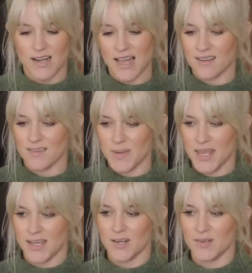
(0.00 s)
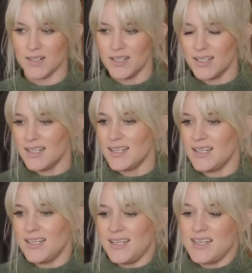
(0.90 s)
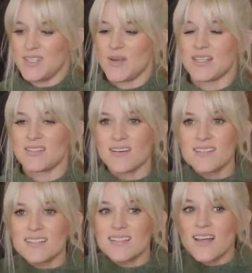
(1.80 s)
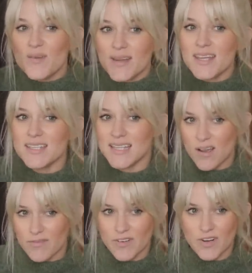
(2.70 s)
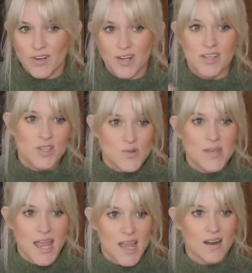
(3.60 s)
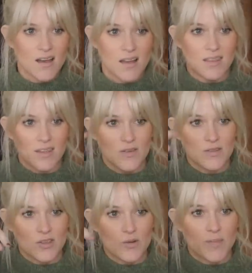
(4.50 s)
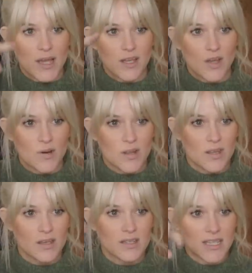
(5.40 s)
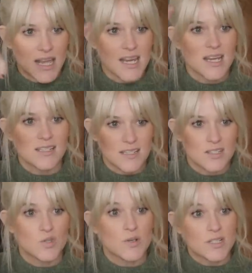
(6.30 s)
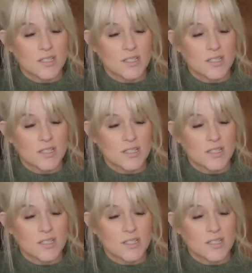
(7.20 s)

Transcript: it out on the piano. So I start slowing it down for her because you can on the YouTube like go to the settings and do a